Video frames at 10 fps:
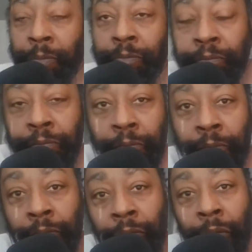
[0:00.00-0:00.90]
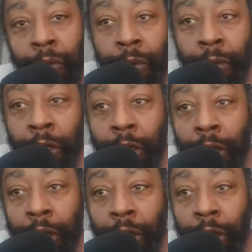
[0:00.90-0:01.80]

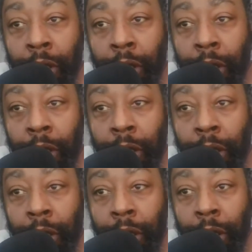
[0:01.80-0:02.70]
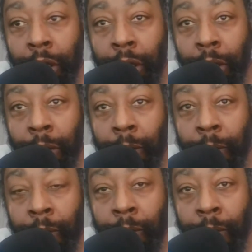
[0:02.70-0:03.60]

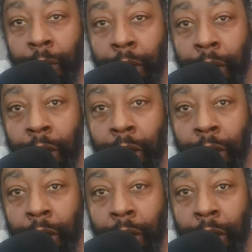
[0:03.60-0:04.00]
No one is speaking in this clip.